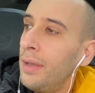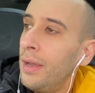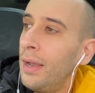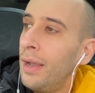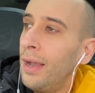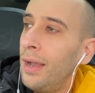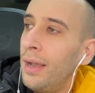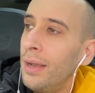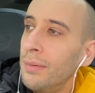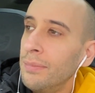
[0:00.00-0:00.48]

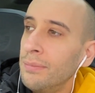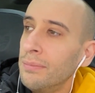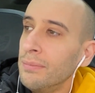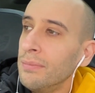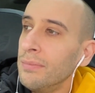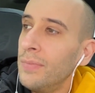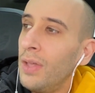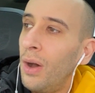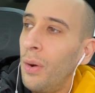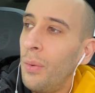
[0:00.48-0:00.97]
uh,
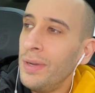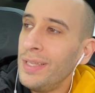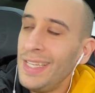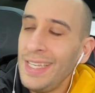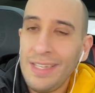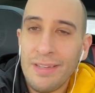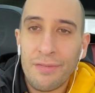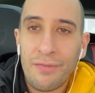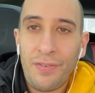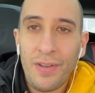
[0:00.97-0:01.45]
always
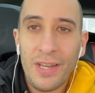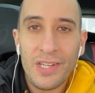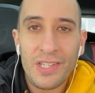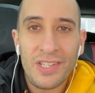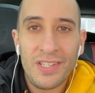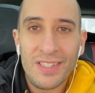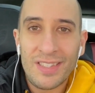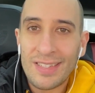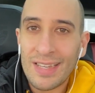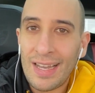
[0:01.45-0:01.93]
eating
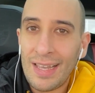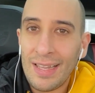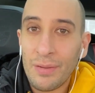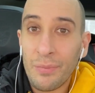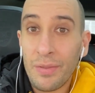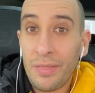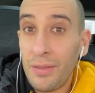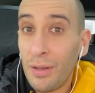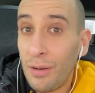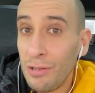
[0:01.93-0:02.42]
fish and
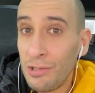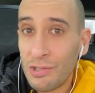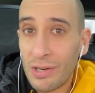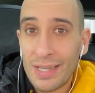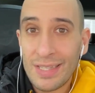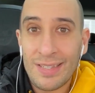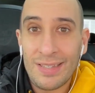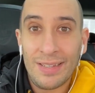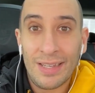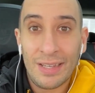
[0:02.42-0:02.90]
salad with no
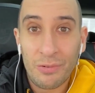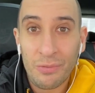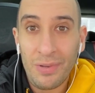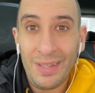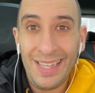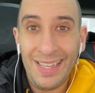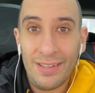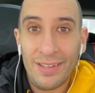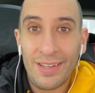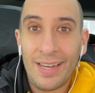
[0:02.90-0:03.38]
dressing, like
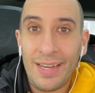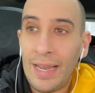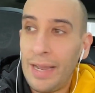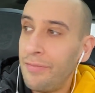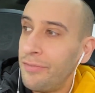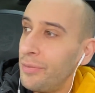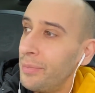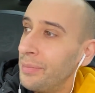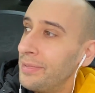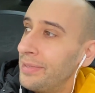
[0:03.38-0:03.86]
really looking
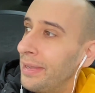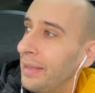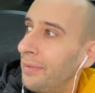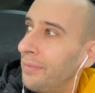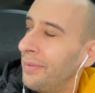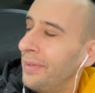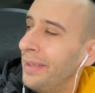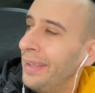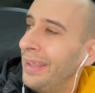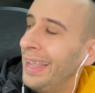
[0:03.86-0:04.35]
after
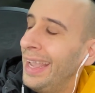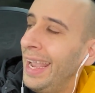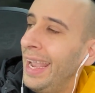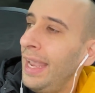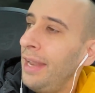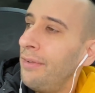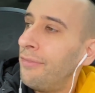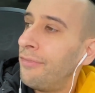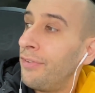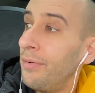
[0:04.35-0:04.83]
himself.
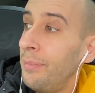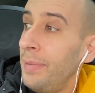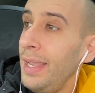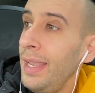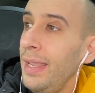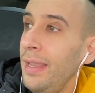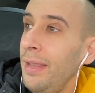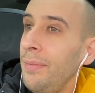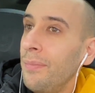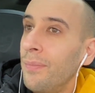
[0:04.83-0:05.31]
And for
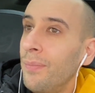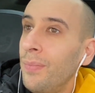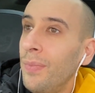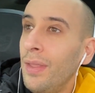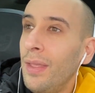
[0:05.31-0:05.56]
me,